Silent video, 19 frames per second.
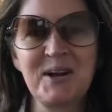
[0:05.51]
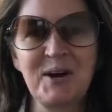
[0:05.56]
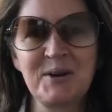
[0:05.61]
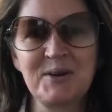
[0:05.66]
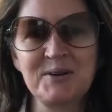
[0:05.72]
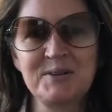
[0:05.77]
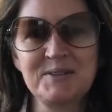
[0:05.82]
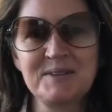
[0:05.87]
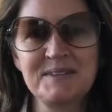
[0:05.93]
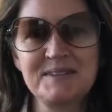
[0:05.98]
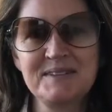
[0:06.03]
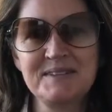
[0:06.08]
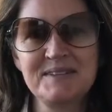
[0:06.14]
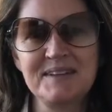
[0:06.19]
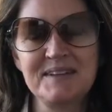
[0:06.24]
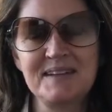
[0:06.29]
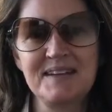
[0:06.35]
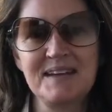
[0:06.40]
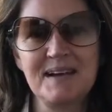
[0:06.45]
Coad,
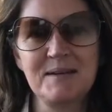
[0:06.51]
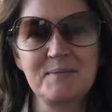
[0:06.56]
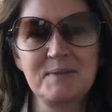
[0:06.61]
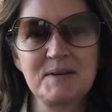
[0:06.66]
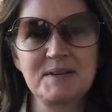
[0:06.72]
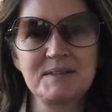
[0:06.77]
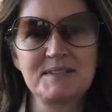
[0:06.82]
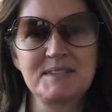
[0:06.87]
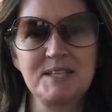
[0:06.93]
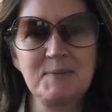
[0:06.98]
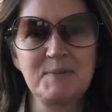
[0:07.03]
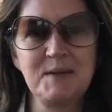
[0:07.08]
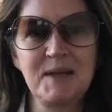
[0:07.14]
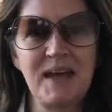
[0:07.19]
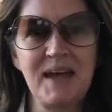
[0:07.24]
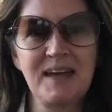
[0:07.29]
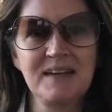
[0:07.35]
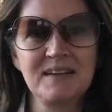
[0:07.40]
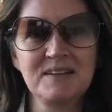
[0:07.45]
and I'm a C
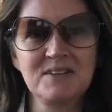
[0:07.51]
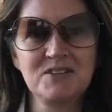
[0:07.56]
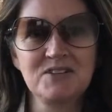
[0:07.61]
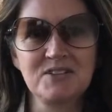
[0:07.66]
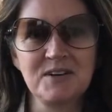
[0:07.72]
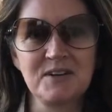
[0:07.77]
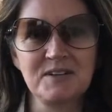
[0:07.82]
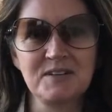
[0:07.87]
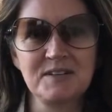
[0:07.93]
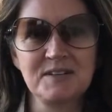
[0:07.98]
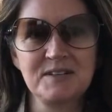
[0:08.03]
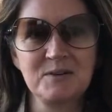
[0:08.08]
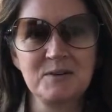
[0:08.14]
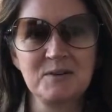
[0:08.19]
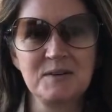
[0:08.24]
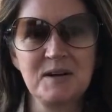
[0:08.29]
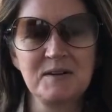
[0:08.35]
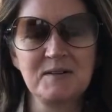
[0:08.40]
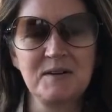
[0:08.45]
P A in Charlotte,
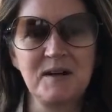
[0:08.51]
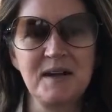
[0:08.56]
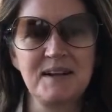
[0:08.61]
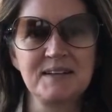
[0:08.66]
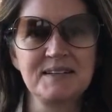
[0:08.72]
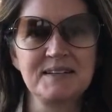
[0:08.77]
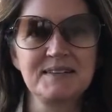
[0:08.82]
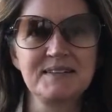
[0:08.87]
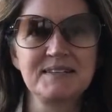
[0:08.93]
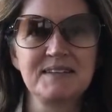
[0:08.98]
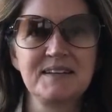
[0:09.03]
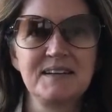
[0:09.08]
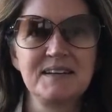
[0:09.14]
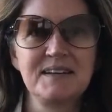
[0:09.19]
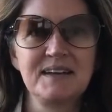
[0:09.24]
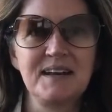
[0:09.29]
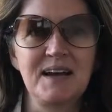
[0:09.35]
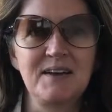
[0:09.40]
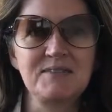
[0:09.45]
North Carolina.
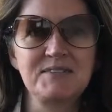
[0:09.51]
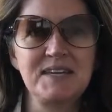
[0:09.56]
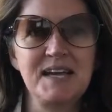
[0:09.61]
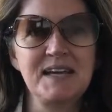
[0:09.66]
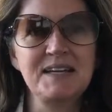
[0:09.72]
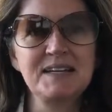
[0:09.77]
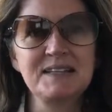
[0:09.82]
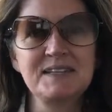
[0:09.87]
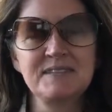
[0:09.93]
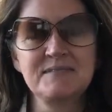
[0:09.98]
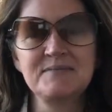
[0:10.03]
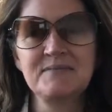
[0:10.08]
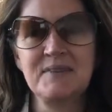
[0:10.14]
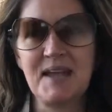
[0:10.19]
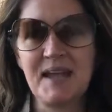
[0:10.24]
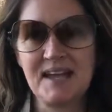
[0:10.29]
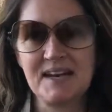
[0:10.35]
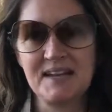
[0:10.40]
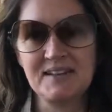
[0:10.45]
I've taken
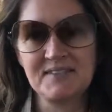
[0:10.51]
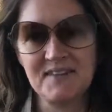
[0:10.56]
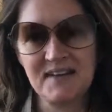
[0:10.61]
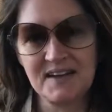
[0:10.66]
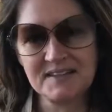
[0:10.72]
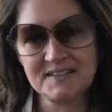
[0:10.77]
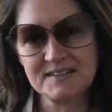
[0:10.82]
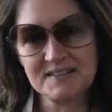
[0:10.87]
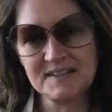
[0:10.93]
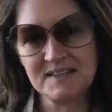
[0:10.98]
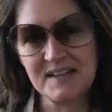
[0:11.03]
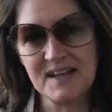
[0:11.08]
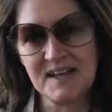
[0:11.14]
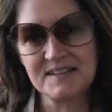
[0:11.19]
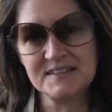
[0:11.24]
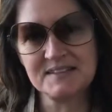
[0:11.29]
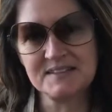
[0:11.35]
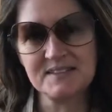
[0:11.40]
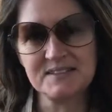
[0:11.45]
Anna Levesque's
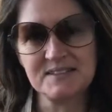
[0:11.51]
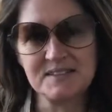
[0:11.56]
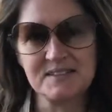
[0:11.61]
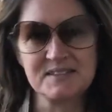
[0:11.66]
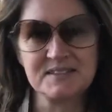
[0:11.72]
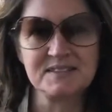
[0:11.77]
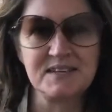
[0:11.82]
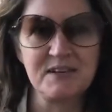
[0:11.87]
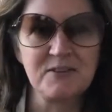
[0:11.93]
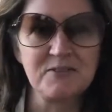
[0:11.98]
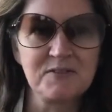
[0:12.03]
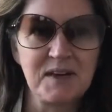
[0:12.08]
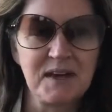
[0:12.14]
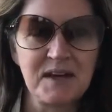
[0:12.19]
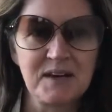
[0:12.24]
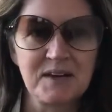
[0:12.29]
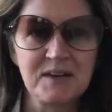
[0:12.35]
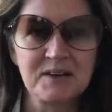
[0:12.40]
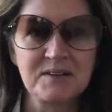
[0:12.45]
classes in
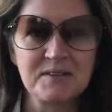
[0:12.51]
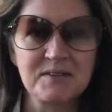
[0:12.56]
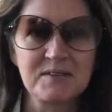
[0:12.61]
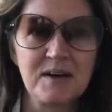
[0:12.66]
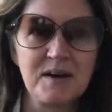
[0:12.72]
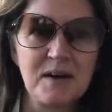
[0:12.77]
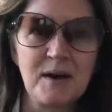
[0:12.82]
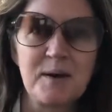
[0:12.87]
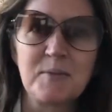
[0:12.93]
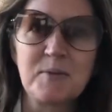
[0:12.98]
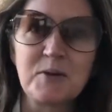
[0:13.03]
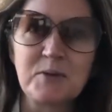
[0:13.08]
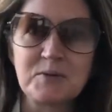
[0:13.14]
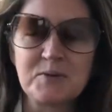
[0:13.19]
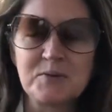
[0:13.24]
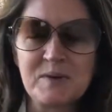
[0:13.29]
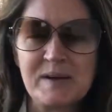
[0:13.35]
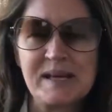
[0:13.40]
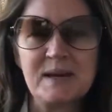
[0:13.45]
self-care, um,
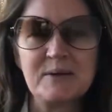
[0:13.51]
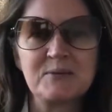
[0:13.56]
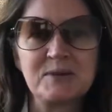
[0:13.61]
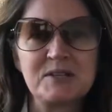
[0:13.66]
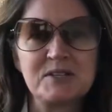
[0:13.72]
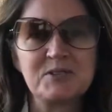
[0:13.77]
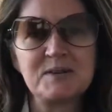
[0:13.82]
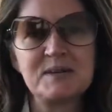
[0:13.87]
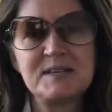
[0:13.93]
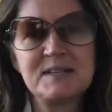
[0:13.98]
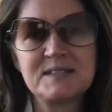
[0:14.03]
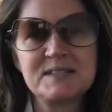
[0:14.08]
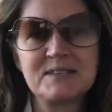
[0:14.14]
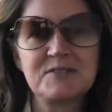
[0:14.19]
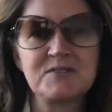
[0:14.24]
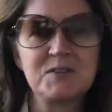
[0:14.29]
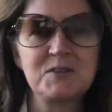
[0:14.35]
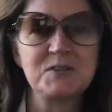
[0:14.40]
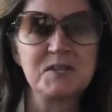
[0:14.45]
her weekend retreats,
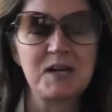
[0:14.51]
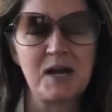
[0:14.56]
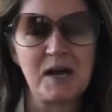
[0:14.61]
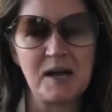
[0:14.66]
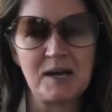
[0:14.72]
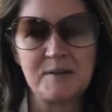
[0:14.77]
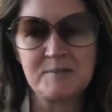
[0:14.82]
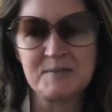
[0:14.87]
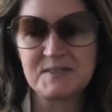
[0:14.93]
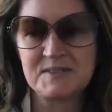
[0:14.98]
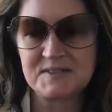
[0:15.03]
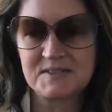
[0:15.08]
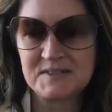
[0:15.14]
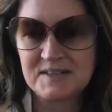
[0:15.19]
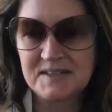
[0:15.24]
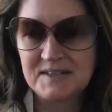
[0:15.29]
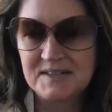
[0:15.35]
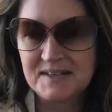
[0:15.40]
a few times.